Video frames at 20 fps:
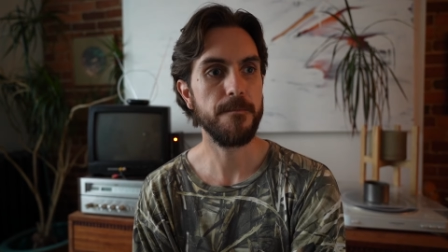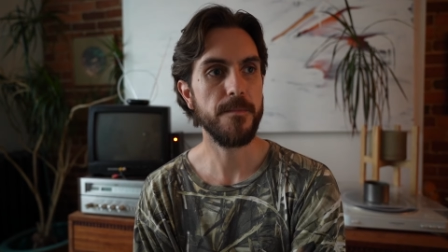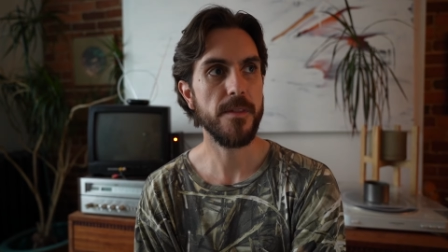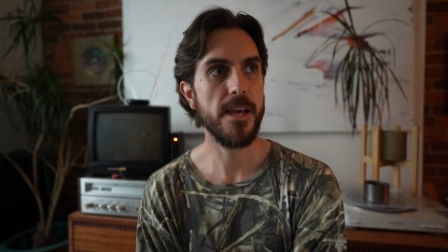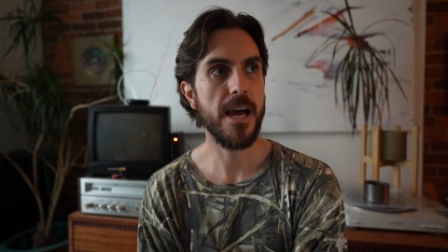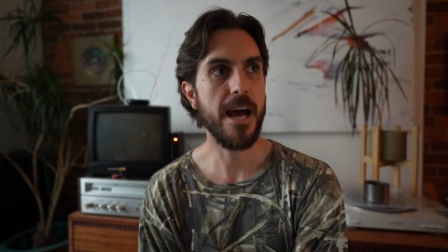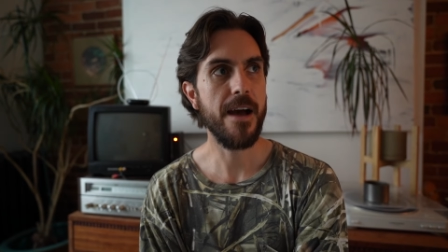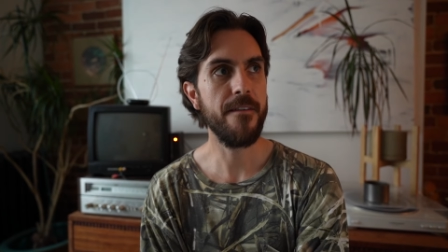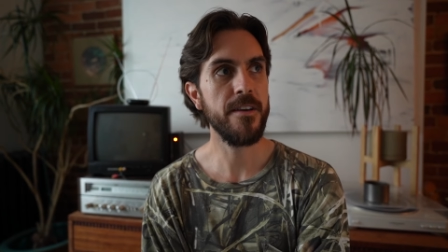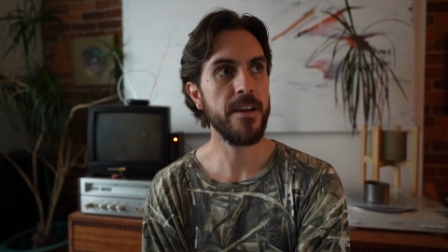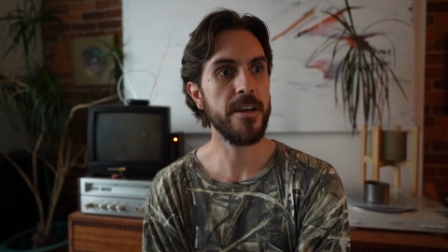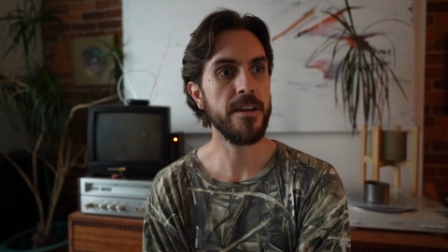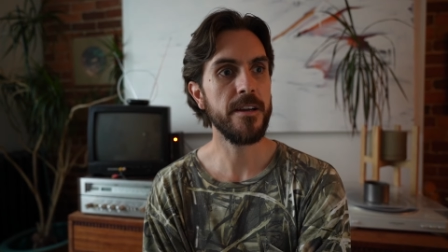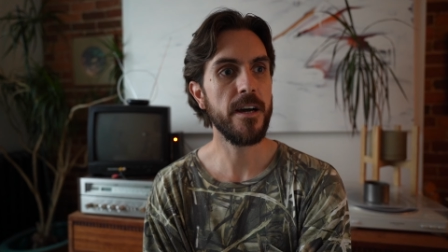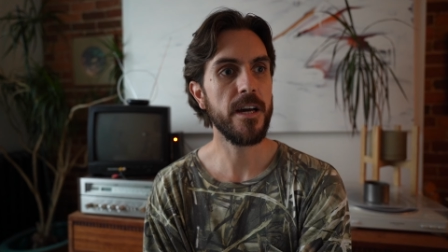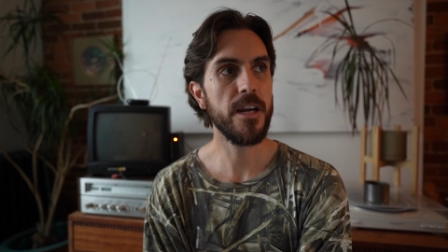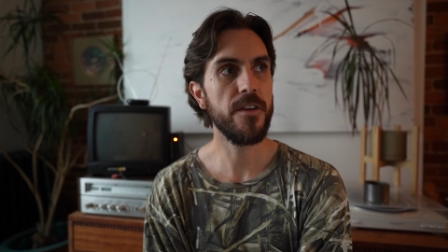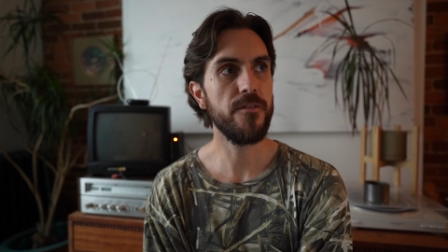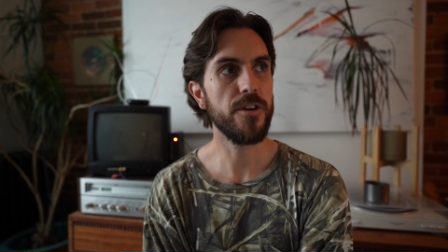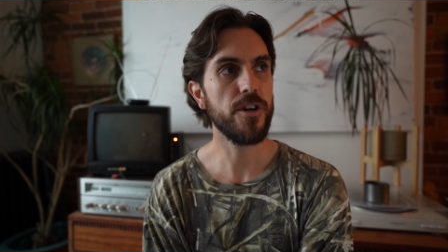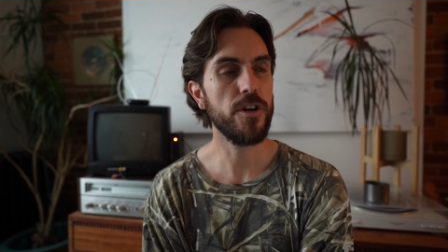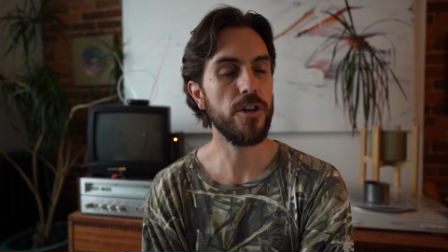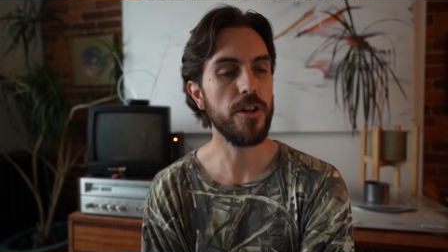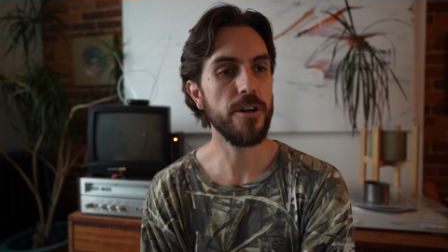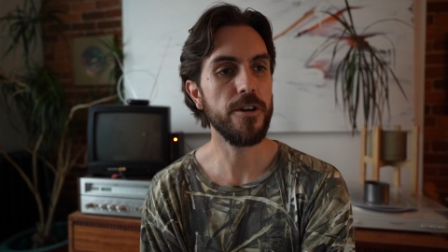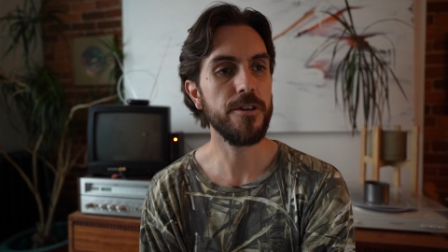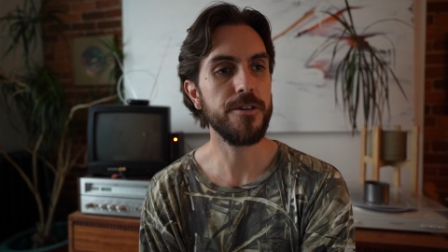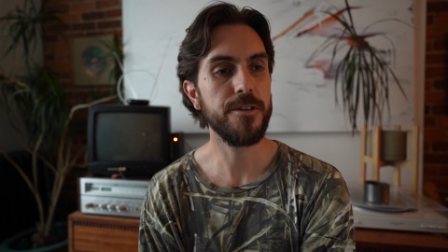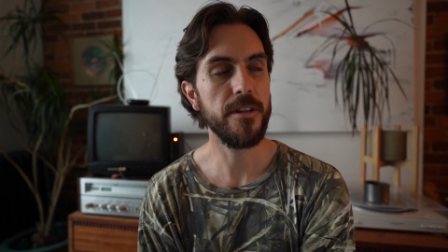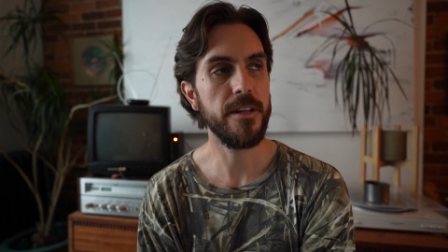having kind of a
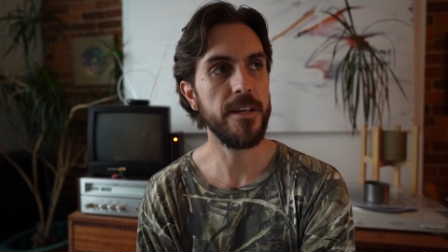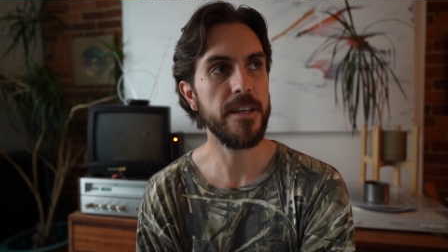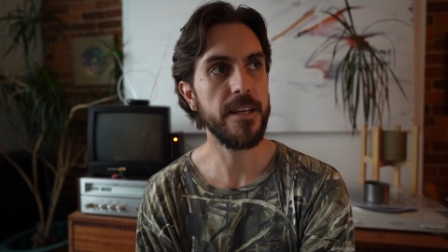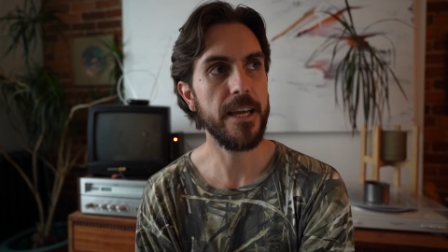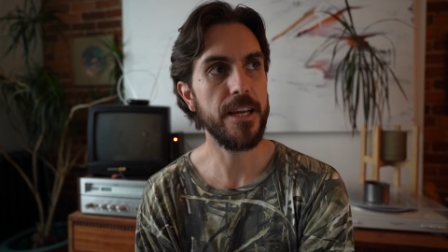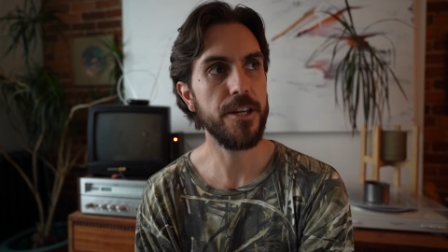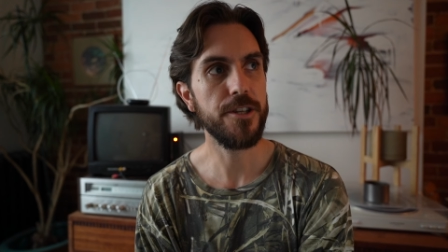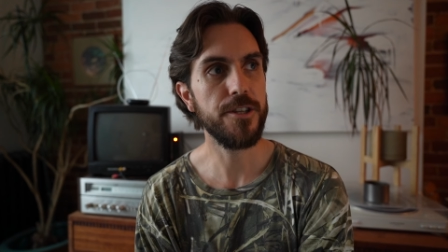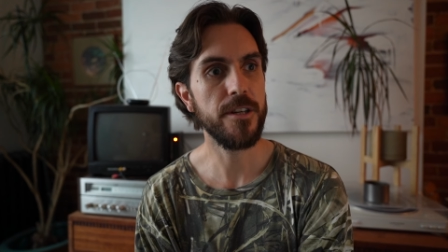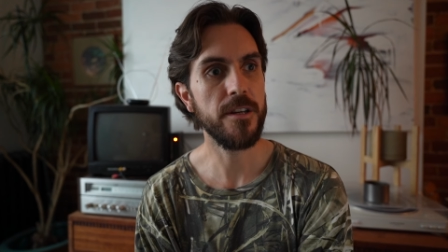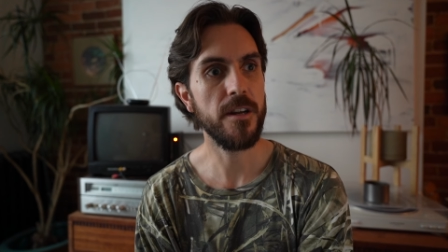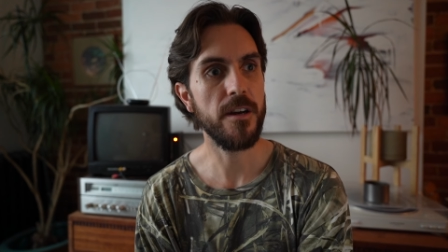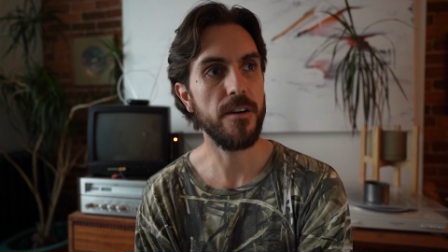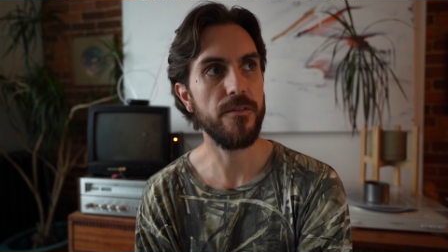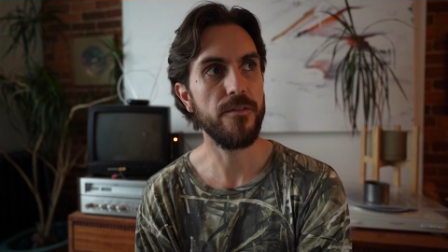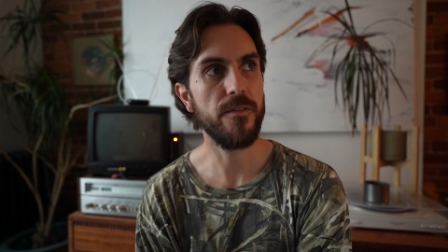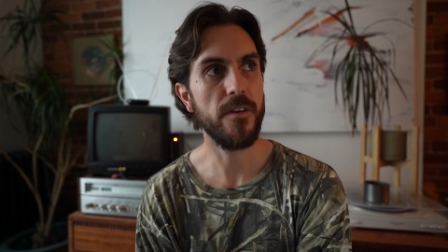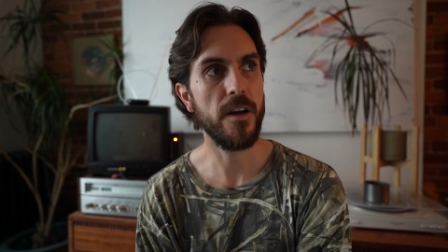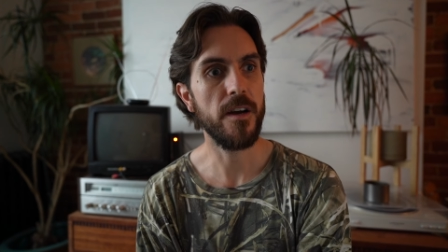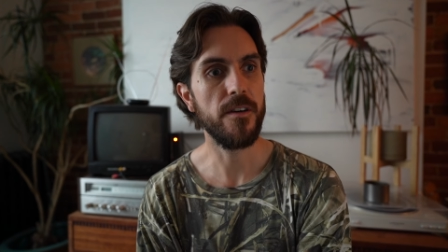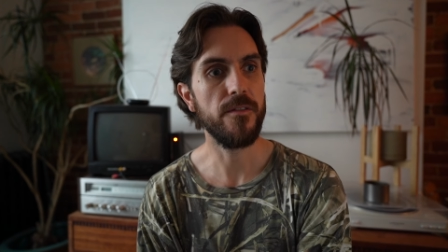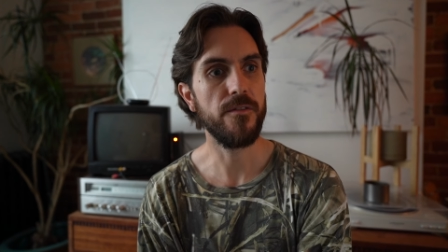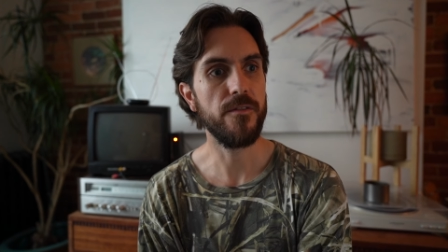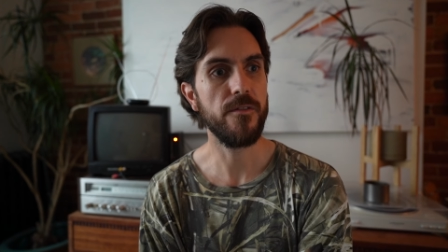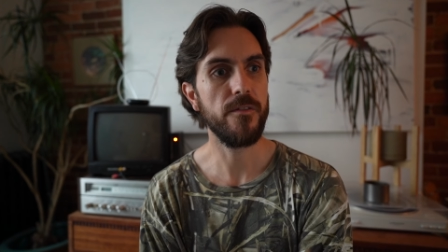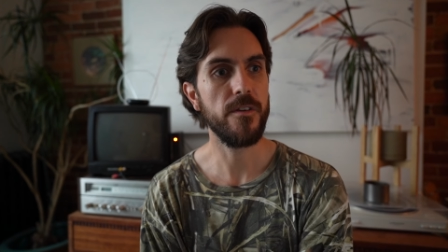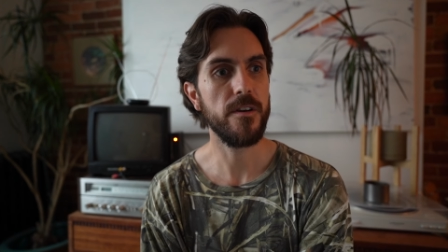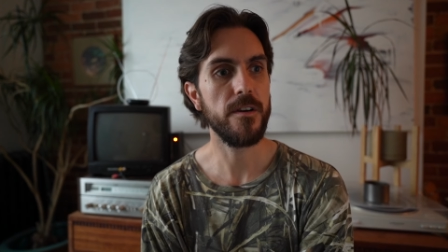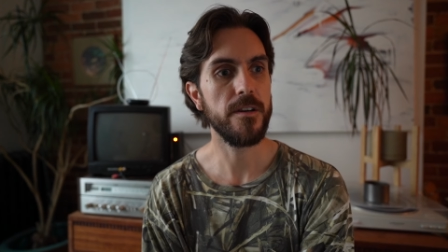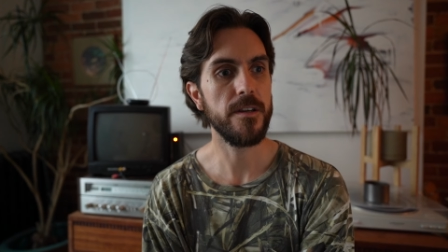clear delineation of, of
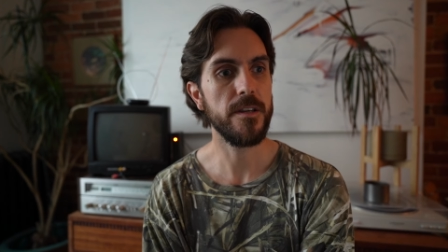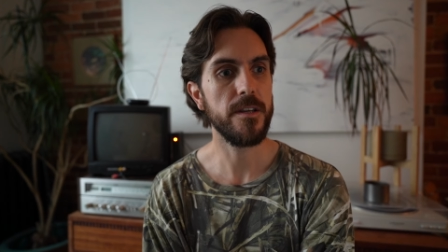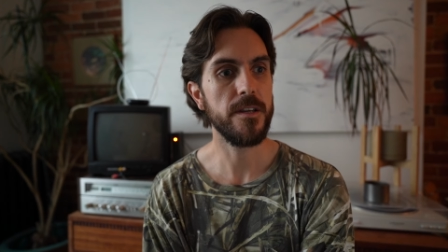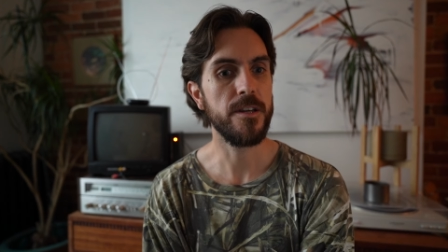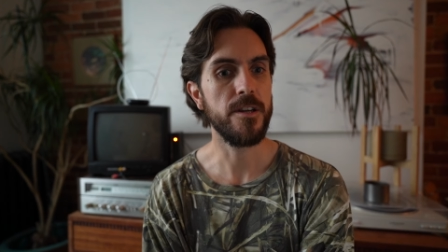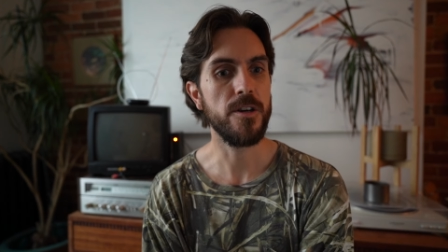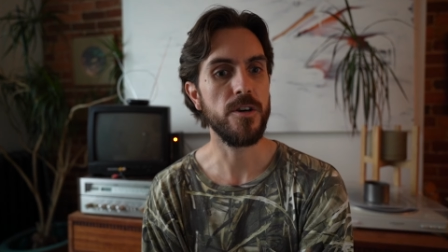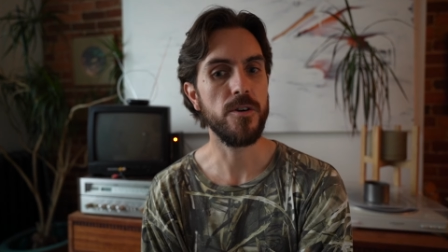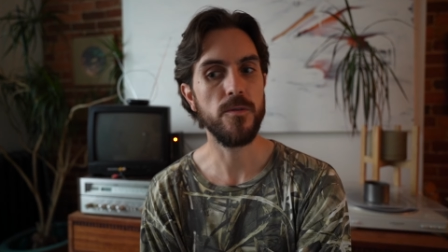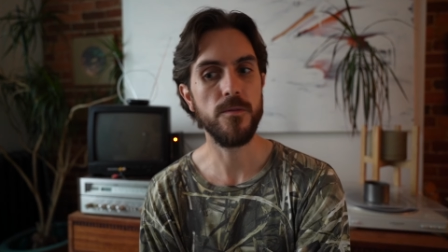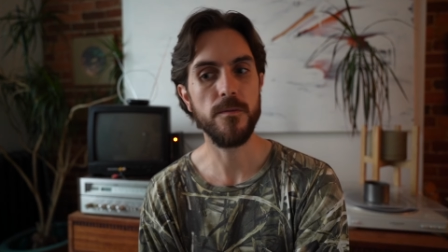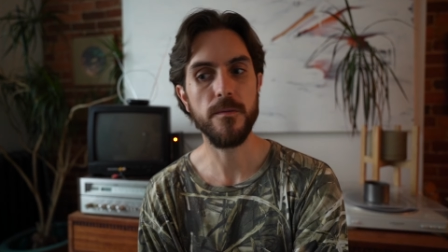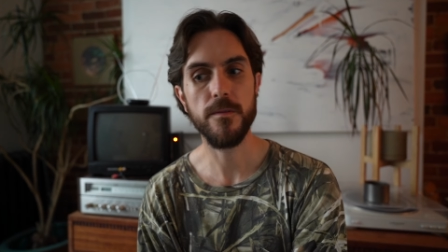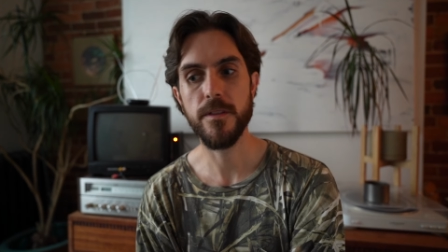you know,